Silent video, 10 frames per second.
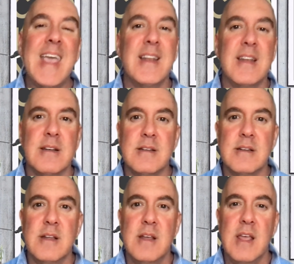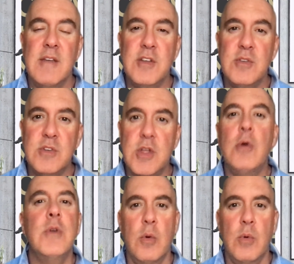And if you
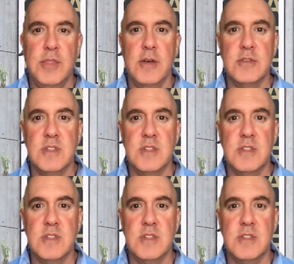don't know what